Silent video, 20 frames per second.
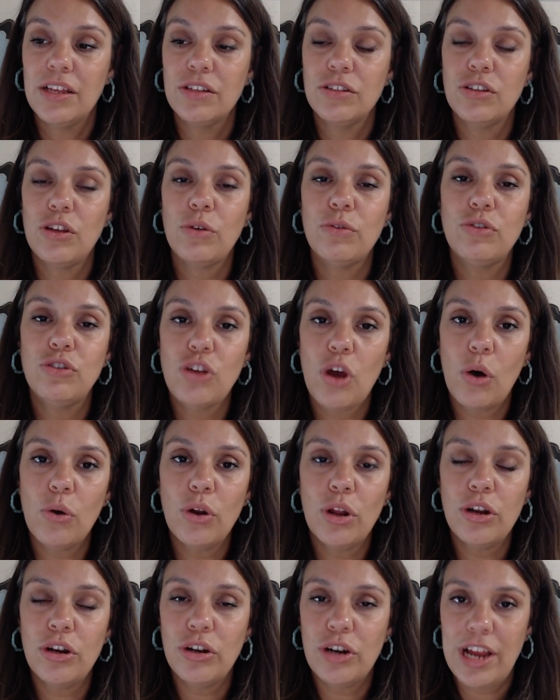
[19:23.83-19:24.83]
So don't
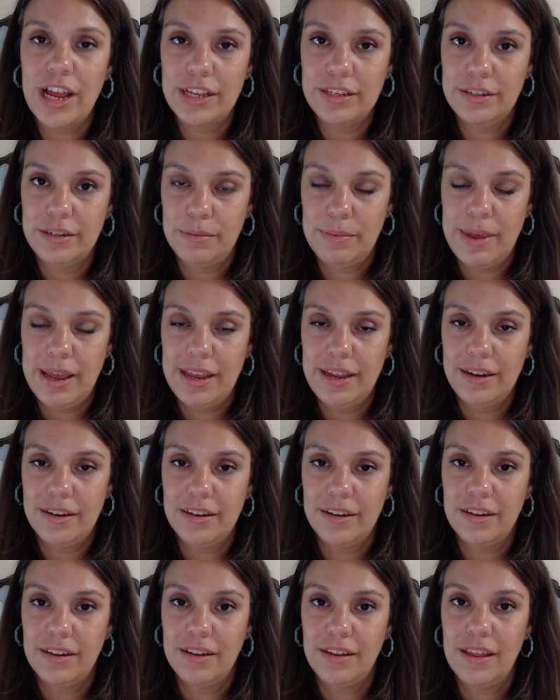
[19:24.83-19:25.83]

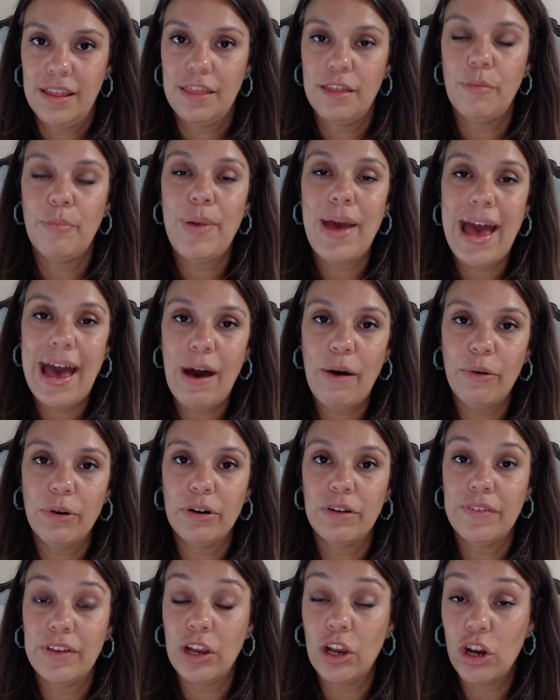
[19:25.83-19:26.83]
underestimate the power
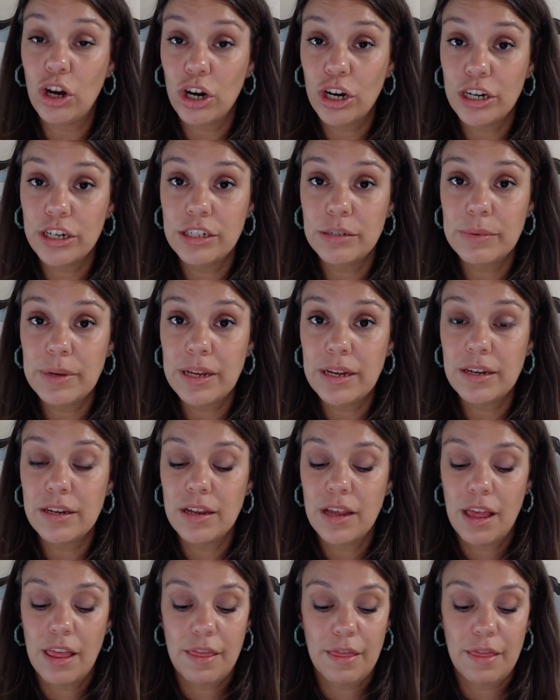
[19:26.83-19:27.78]
of encouragement,